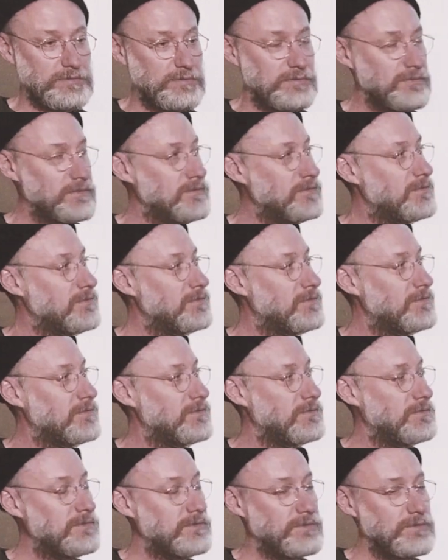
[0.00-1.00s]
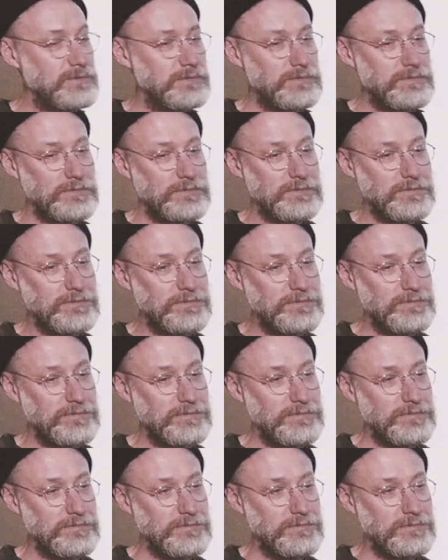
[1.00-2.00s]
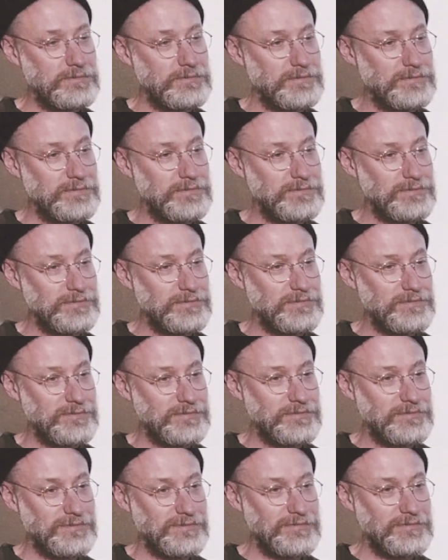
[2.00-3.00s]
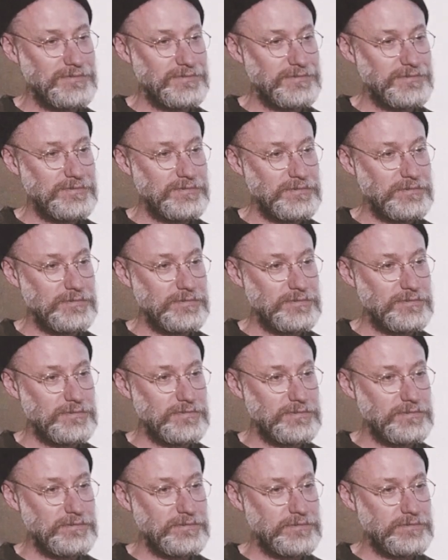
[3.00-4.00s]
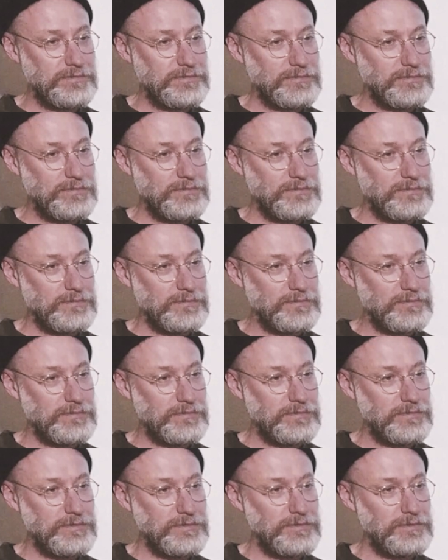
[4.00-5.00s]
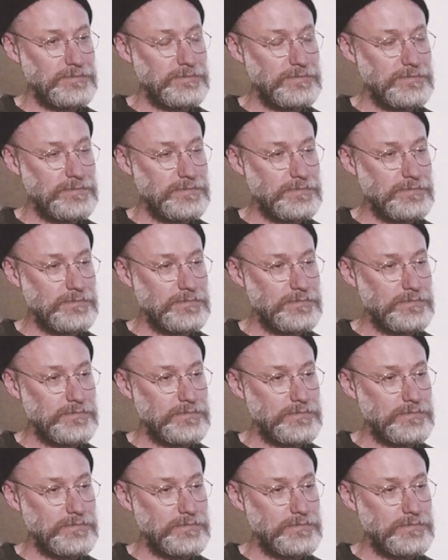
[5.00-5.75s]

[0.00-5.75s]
(silent)